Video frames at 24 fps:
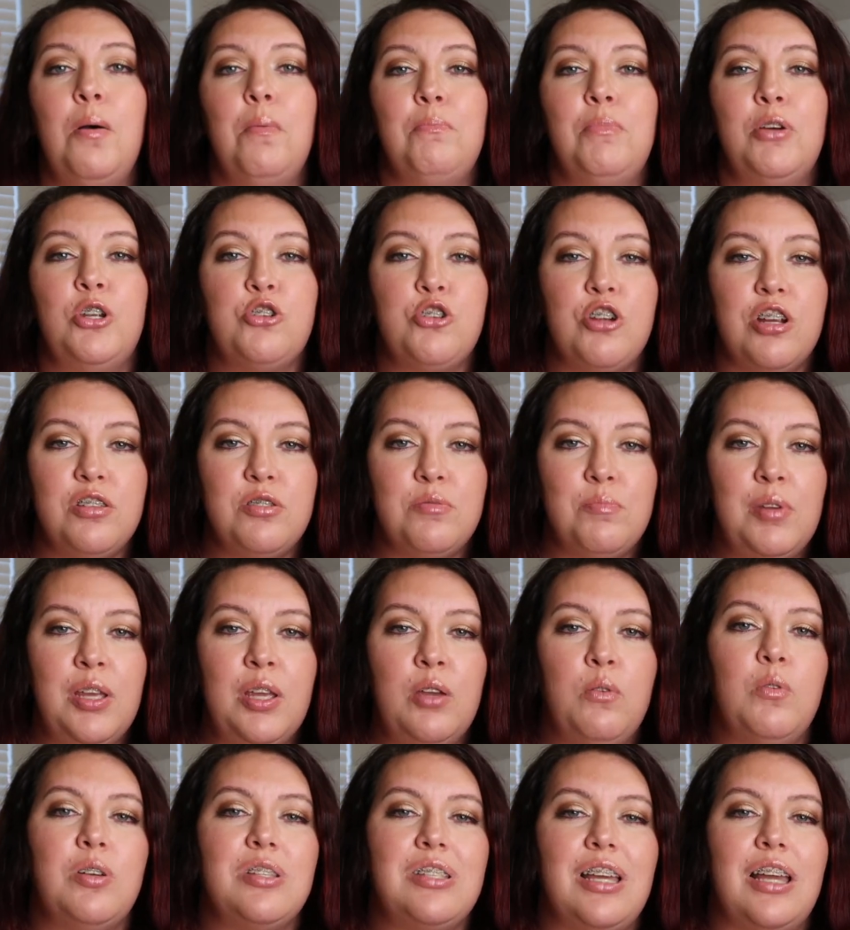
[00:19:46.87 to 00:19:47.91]
But trust me,
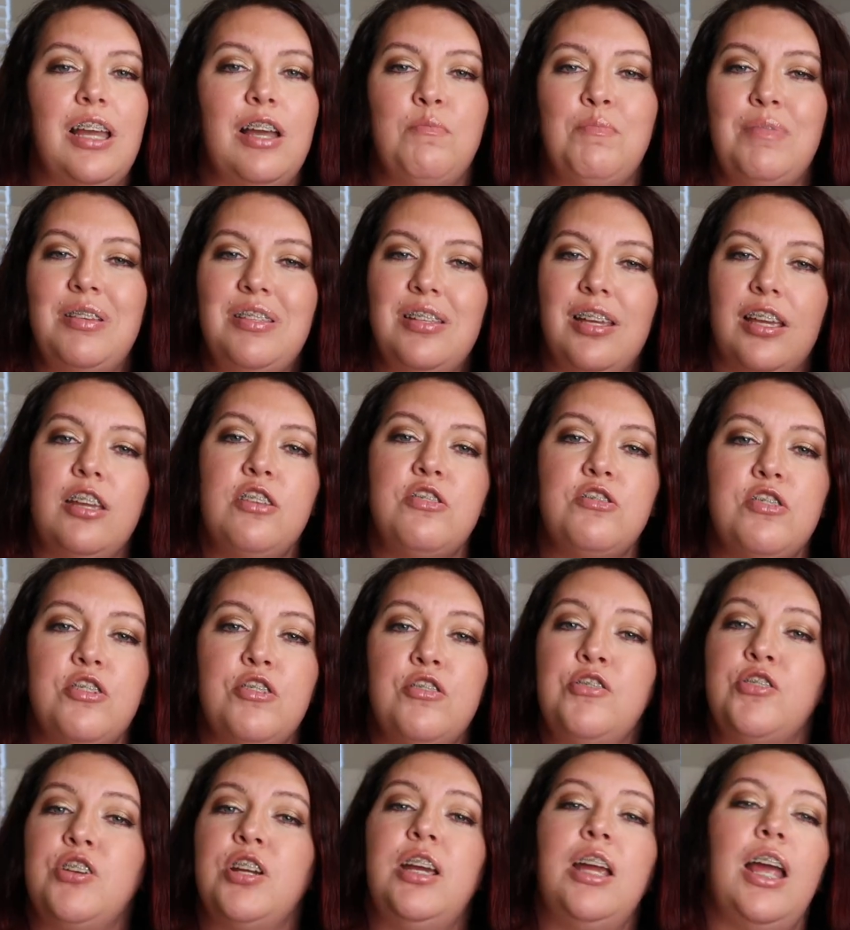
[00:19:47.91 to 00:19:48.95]
once I have my second
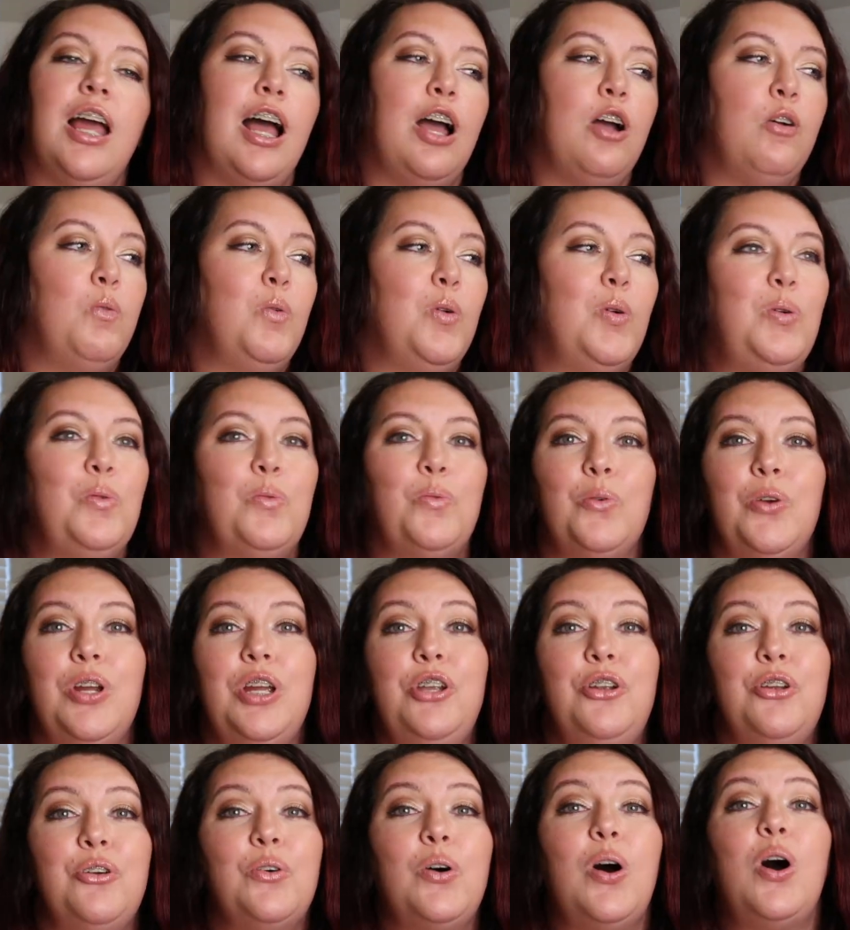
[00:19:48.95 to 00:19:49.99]
surgery, I will
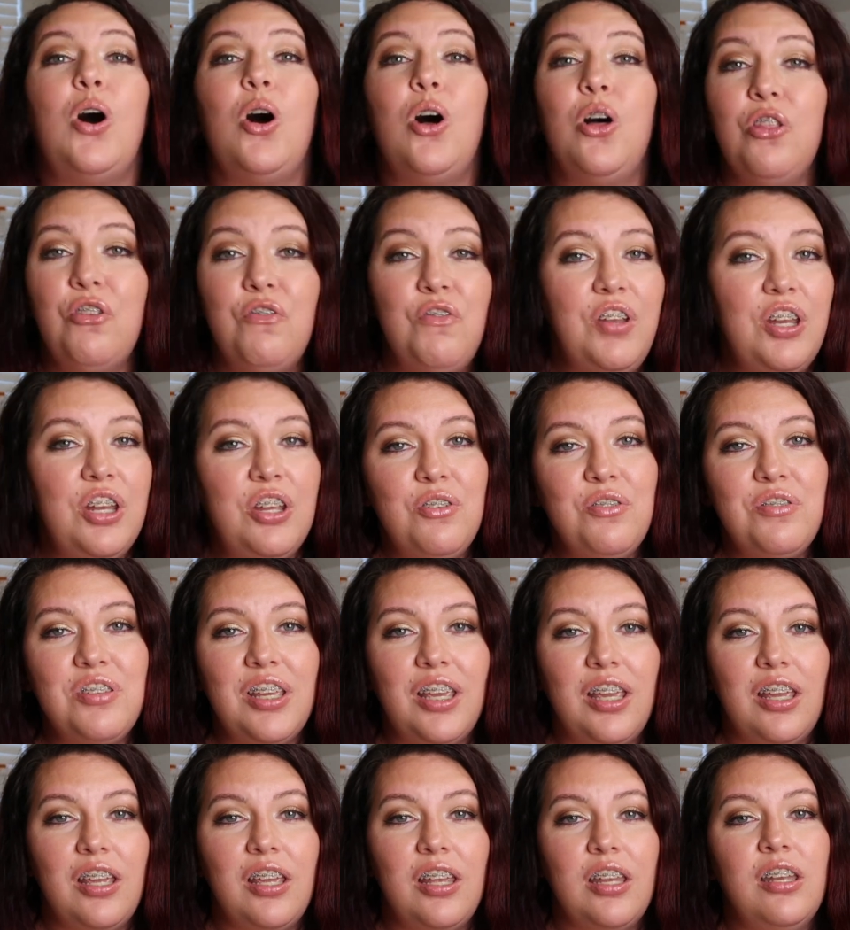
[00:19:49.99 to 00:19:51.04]
redo all the videos
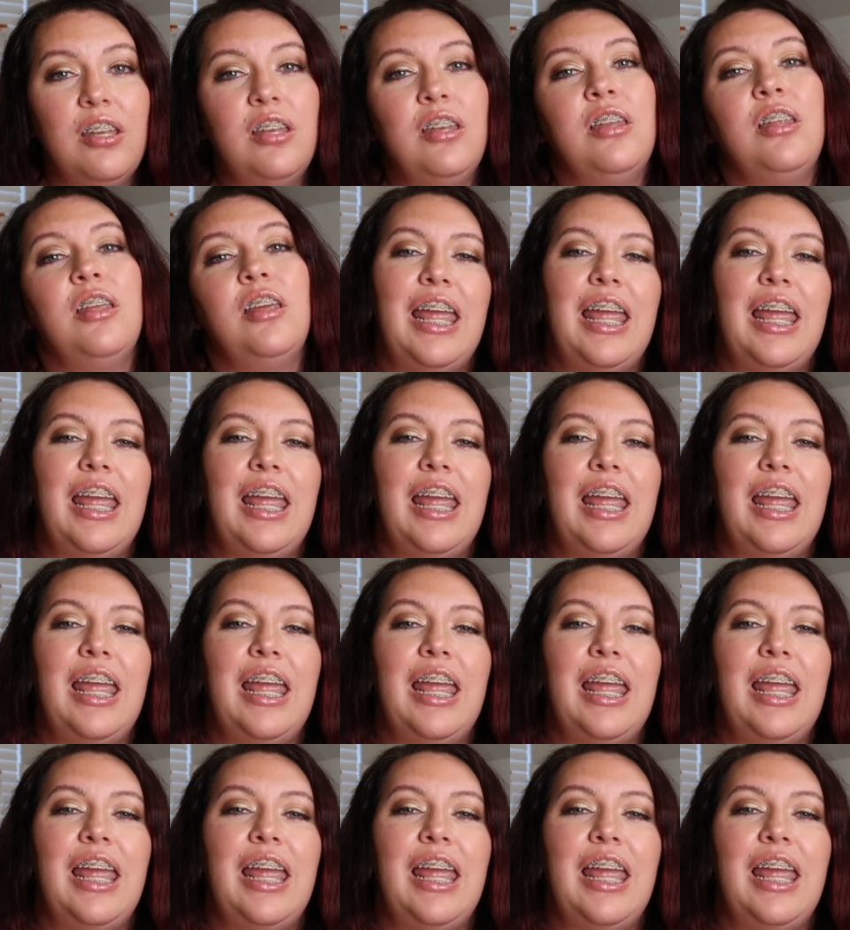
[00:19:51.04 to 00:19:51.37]
again,